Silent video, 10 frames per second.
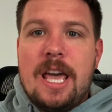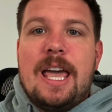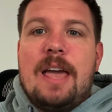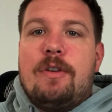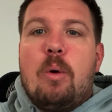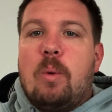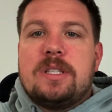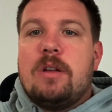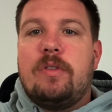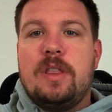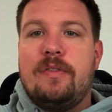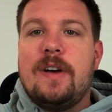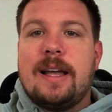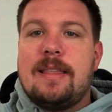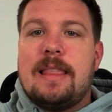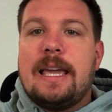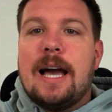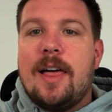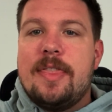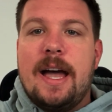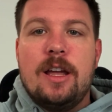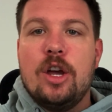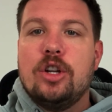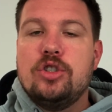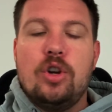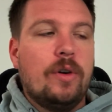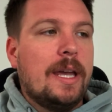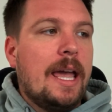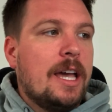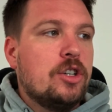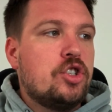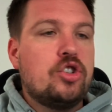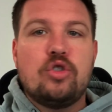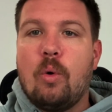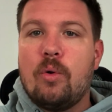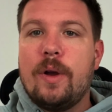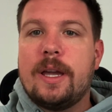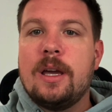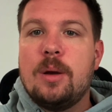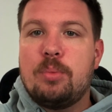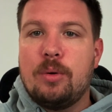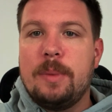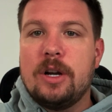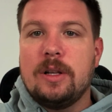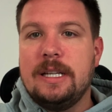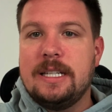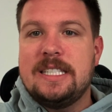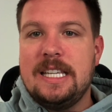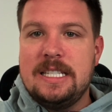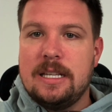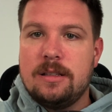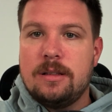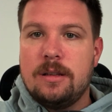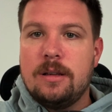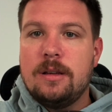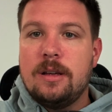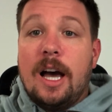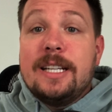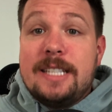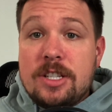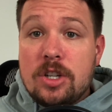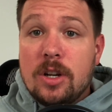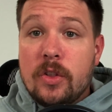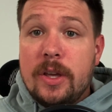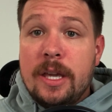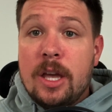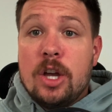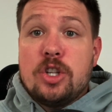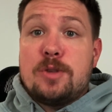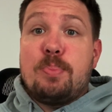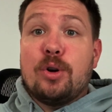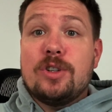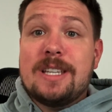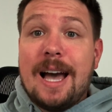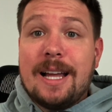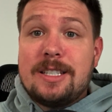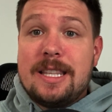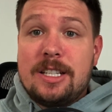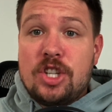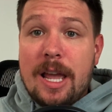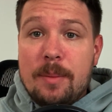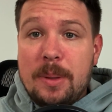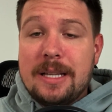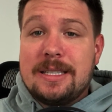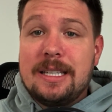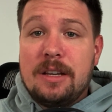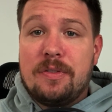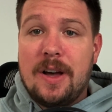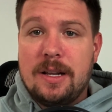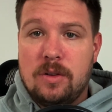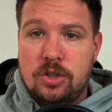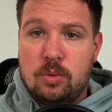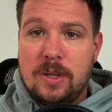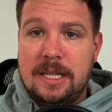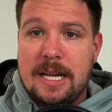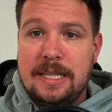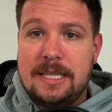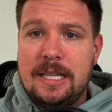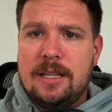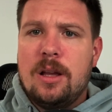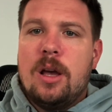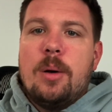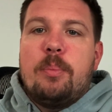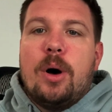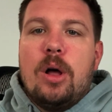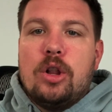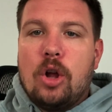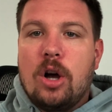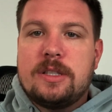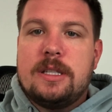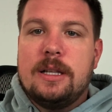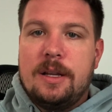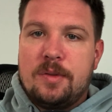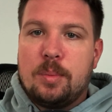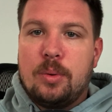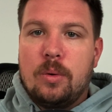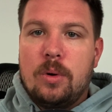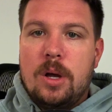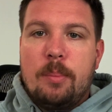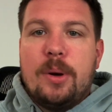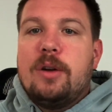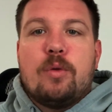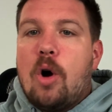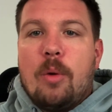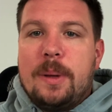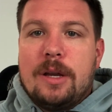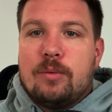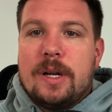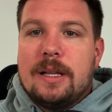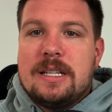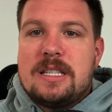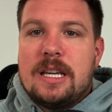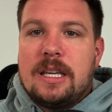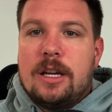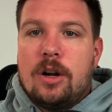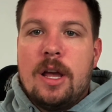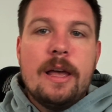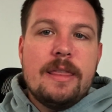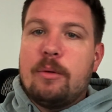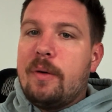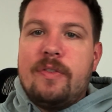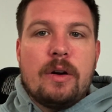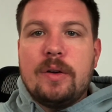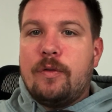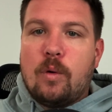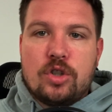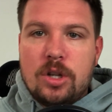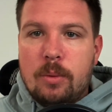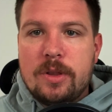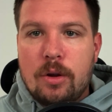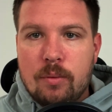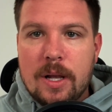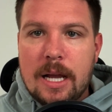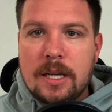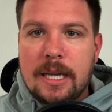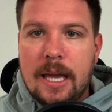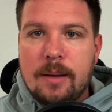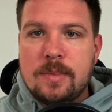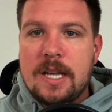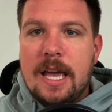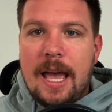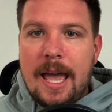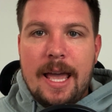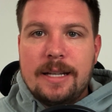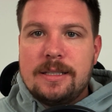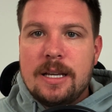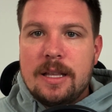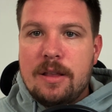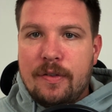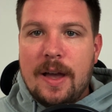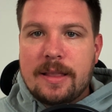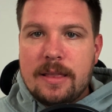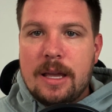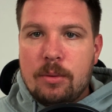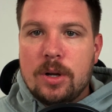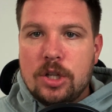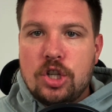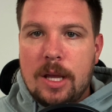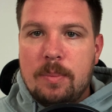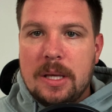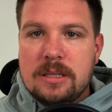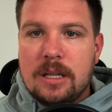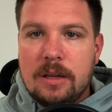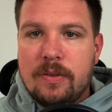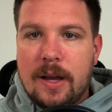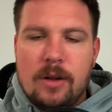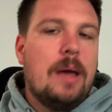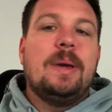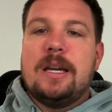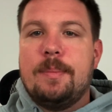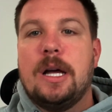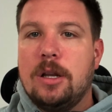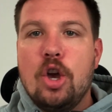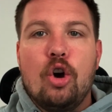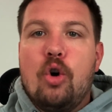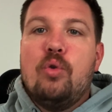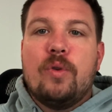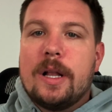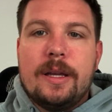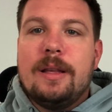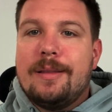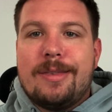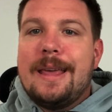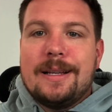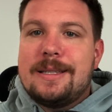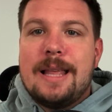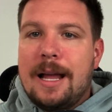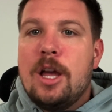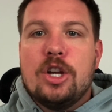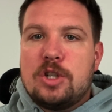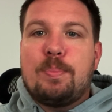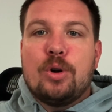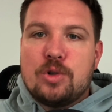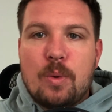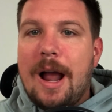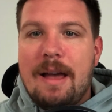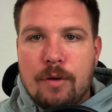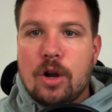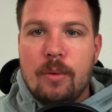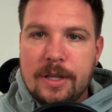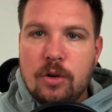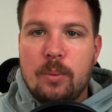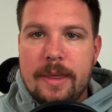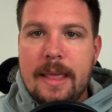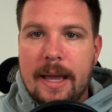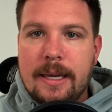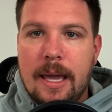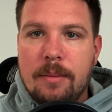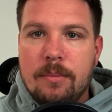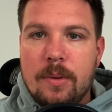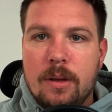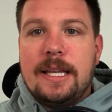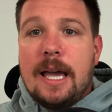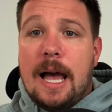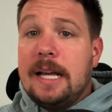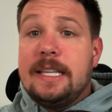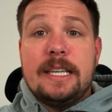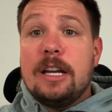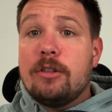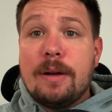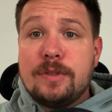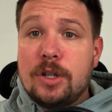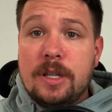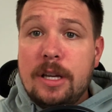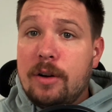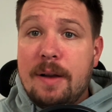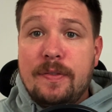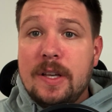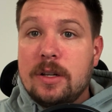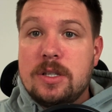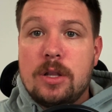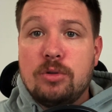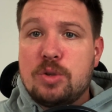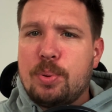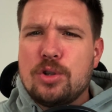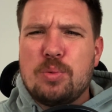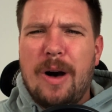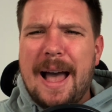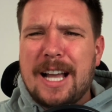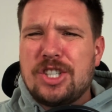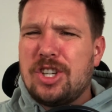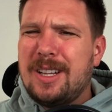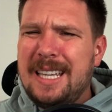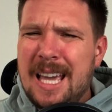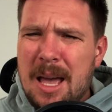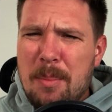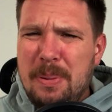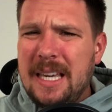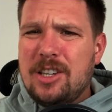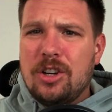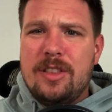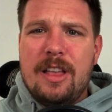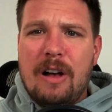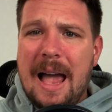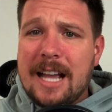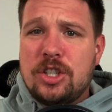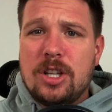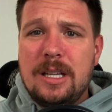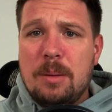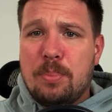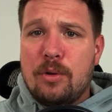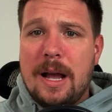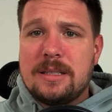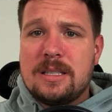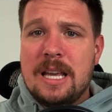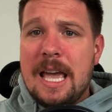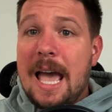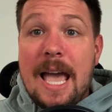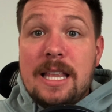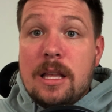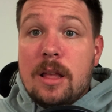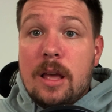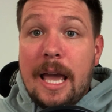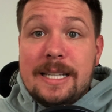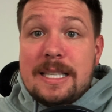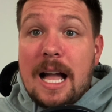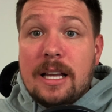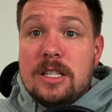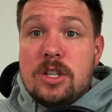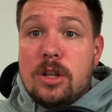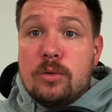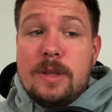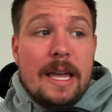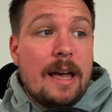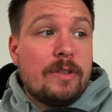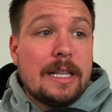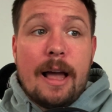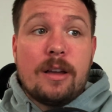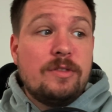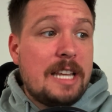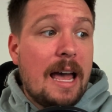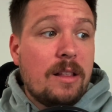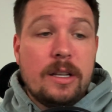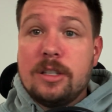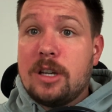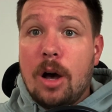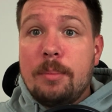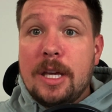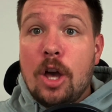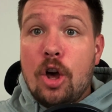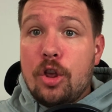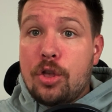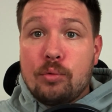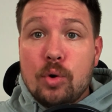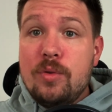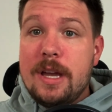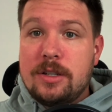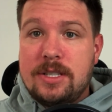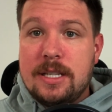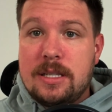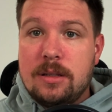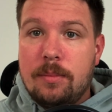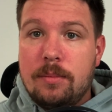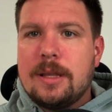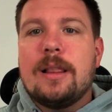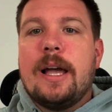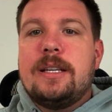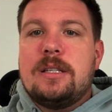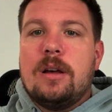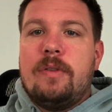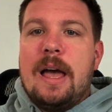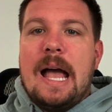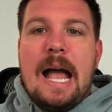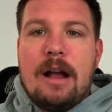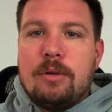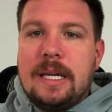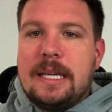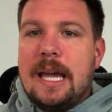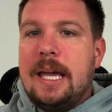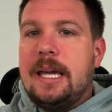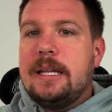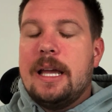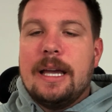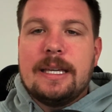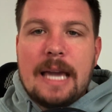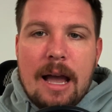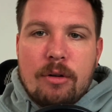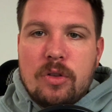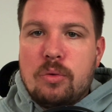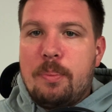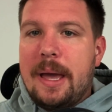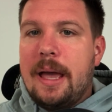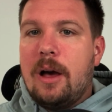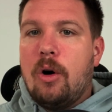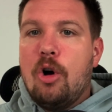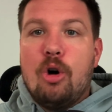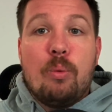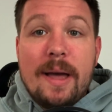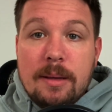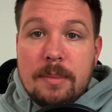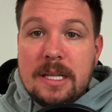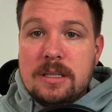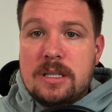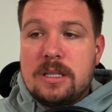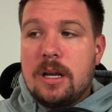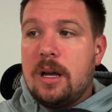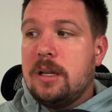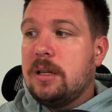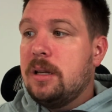if it wasn't for the fact that they got that during a historic Premier League season. Additionally, Spurs got to the Champions League final in 2019, but lost to Liverpool. But if we're all being realistic here, they were very fortunate with their run out of games, and the fact that they were in a Champions League final, I mean, come on, who really thinks that Spurs were ever going to win that game? Yeah, year after year, I feel as though Spurs will actually be good, they'll actually impress, and it's not as though they have a lack of talent coming through their system. The likes of Harry Kane, Gareth Bale, Heung-min Son.